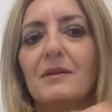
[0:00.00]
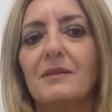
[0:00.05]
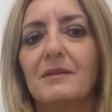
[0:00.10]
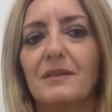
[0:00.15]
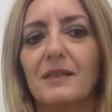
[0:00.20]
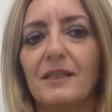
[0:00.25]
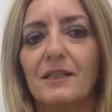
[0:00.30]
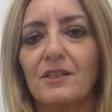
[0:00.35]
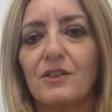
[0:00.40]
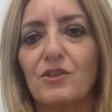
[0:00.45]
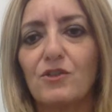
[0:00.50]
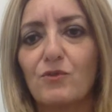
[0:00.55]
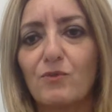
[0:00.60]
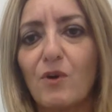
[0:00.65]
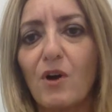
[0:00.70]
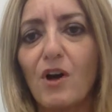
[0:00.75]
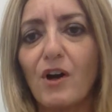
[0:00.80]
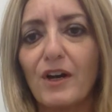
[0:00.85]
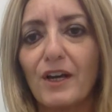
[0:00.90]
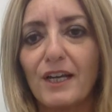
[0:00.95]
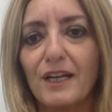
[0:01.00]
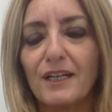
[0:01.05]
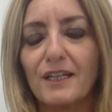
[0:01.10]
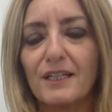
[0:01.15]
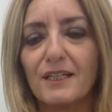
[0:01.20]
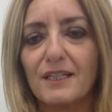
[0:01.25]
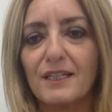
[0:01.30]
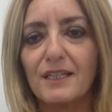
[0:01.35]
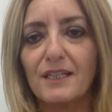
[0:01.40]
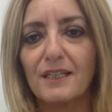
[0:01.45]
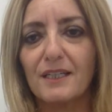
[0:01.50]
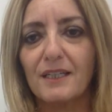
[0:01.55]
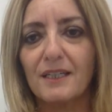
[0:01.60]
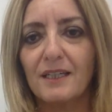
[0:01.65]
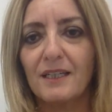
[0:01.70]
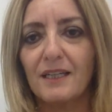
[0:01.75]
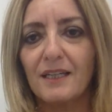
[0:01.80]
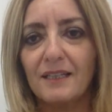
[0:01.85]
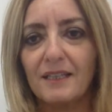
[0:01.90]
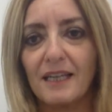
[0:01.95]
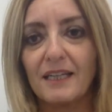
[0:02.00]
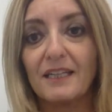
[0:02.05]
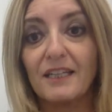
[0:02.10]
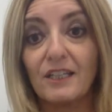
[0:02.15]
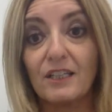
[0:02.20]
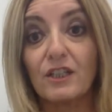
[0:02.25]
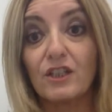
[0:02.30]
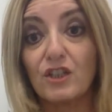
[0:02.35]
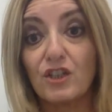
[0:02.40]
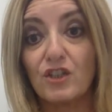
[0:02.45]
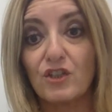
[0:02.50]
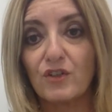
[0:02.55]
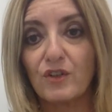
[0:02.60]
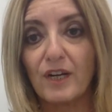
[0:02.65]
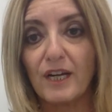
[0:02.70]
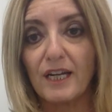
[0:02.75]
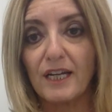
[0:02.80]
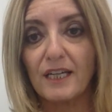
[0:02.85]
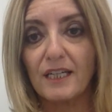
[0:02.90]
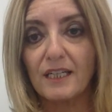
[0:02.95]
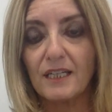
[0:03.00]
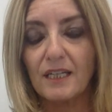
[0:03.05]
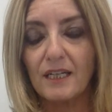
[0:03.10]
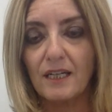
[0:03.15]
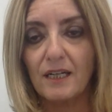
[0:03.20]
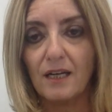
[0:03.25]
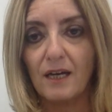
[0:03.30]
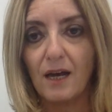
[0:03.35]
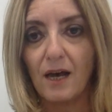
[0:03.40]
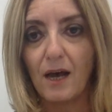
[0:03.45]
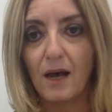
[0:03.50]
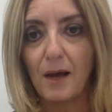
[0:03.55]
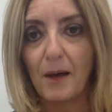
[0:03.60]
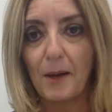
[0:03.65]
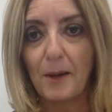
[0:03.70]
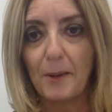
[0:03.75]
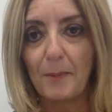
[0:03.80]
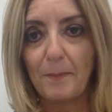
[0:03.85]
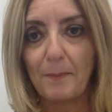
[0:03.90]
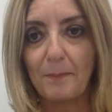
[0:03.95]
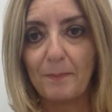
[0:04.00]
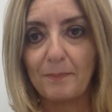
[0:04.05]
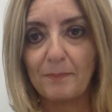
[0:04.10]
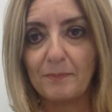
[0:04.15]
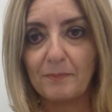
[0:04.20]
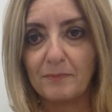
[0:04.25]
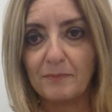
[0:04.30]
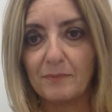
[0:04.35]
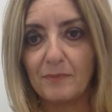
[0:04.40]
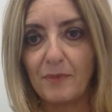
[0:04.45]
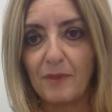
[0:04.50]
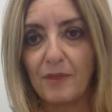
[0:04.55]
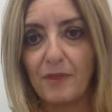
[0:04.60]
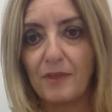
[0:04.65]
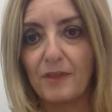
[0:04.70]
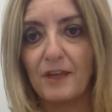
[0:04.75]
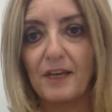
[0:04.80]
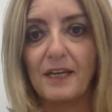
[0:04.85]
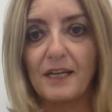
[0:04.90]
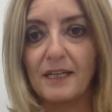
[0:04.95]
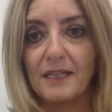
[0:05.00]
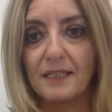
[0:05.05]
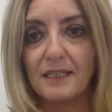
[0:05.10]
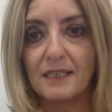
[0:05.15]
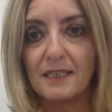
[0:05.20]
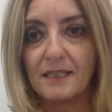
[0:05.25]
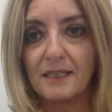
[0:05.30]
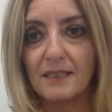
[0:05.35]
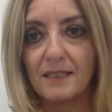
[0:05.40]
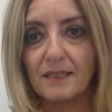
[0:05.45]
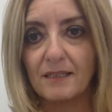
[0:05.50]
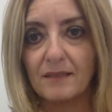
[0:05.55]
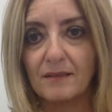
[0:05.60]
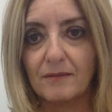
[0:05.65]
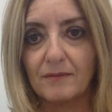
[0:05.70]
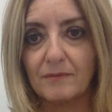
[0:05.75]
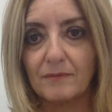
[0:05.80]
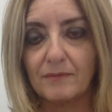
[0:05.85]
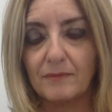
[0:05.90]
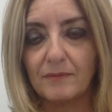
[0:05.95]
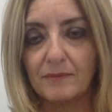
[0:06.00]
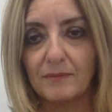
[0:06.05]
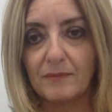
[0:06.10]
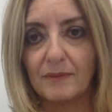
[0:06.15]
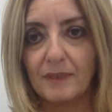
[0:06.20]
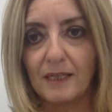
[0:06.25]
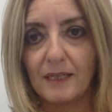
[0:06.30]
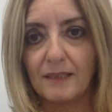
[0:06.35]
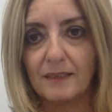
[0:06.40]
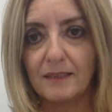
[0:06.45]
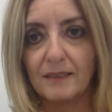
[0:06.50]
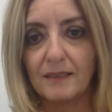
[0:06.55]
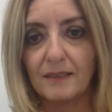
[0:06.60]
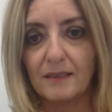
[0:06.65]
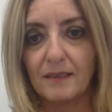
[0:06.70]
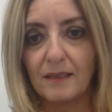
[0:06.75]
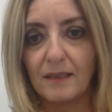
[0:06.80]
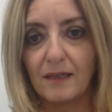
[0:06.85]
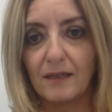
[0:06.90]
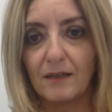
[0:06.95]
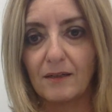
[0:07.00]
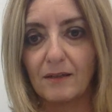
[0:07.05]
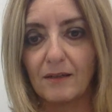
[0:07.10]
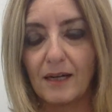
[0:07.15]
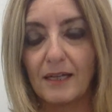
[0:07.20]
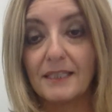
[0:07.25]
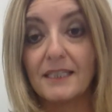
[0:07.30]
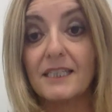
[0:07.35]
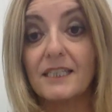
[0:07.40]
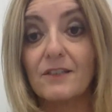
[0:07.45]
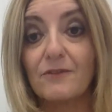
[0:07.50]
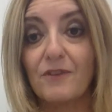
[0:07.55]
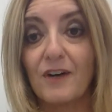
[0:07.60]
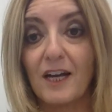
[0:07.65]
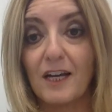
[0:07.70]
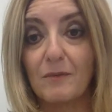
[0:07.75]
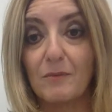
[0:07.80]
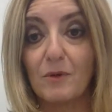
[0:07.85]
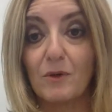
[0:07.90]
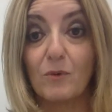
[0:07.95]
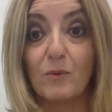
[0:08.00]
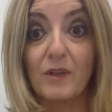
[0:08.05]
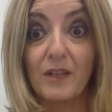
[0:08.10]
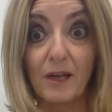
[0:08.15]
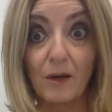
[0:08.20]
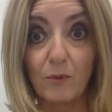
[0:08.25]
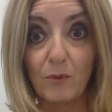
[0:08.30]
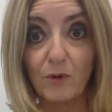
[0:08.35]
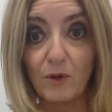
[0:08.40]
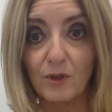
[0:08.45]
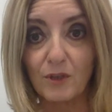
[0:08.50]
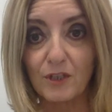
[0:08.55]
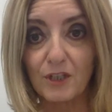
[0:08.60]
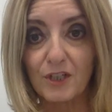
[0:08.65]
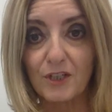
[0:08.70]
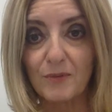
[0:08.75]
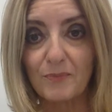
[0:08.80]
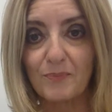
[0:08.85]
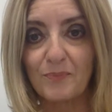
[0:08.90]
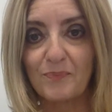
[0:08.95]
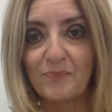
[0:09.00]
like drawings that illustrate um, things that are identifiable without words.